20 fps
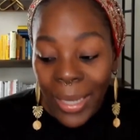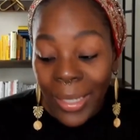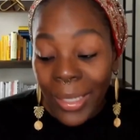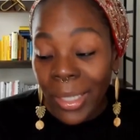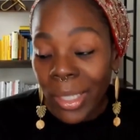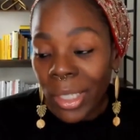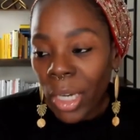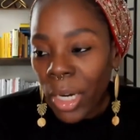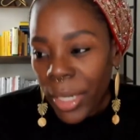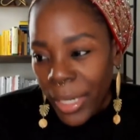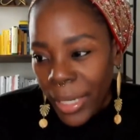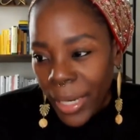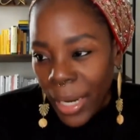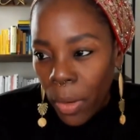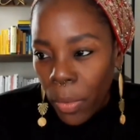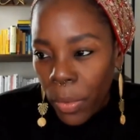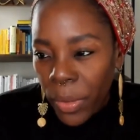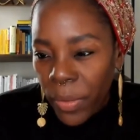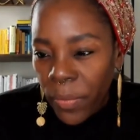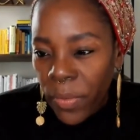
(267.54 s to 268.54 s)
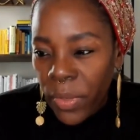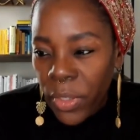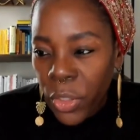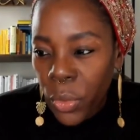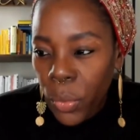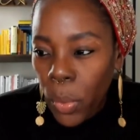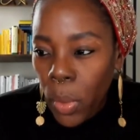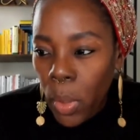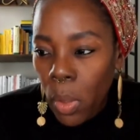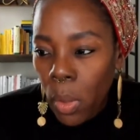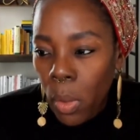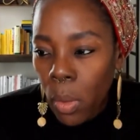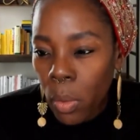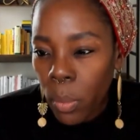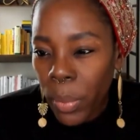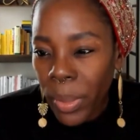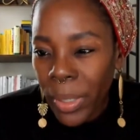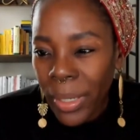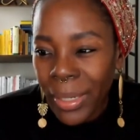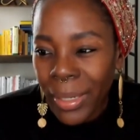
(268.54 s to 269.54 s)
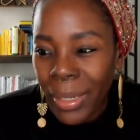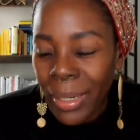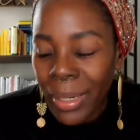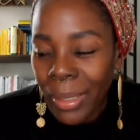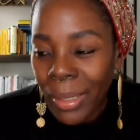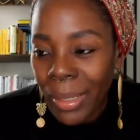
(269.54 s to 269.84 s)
I started out in visual, but